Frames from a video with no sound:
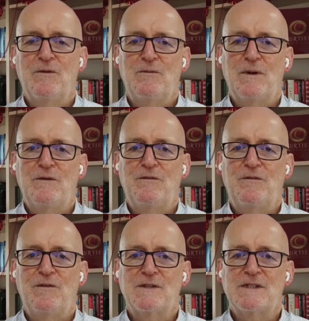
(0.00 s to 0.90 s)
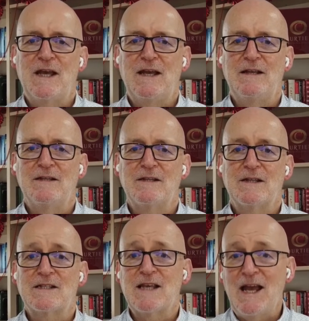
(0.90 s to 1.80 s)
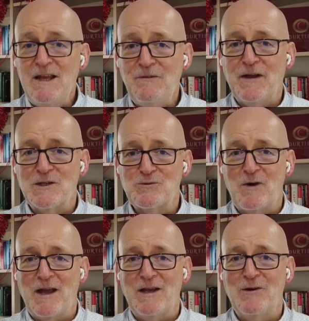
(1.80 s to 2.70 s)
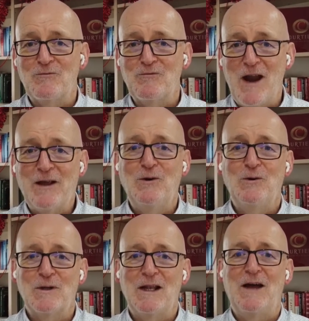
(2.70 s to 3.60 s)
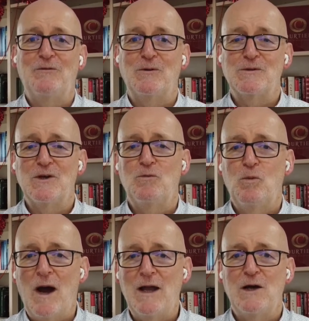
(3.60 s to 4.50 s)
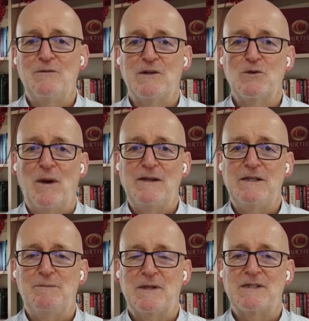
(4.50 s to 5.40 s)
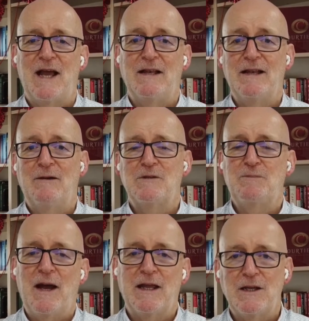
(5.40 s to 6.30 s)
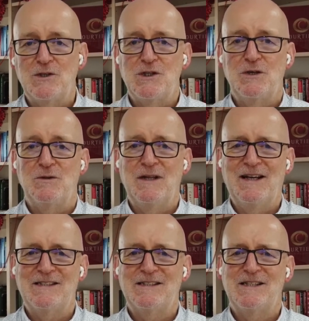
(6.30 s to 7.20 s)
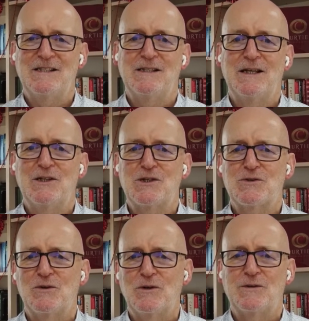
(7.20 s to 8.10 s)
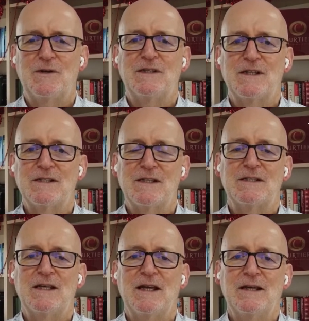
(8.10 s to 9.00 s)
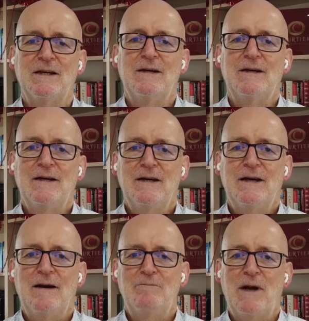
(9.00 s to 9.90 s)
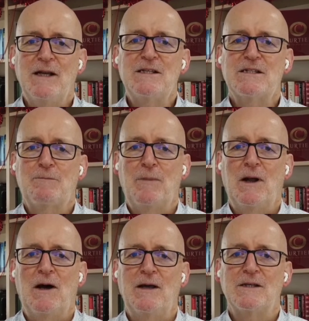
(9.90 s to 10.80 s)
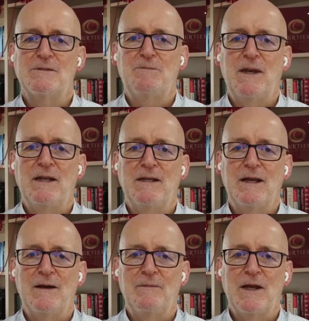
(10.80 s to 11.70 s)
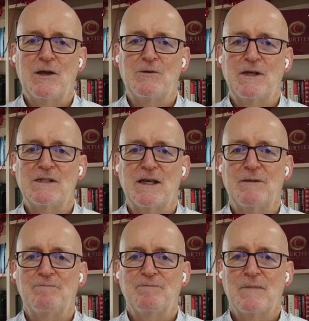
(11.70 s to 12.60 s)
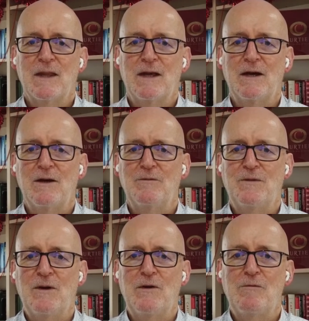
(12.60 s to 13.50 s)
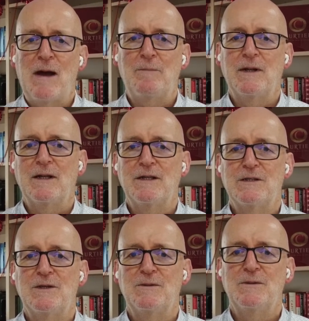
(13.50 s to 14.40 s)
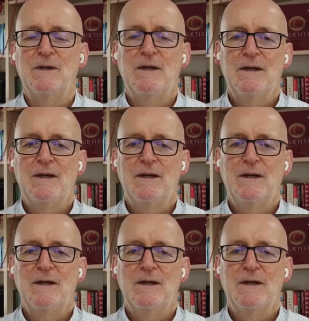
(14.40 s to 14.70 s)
We've seen the savings rate at record levels, way over 20%. That was back in June. That's just an extraordinary statistic. And money supply has been increasing very rapidly too.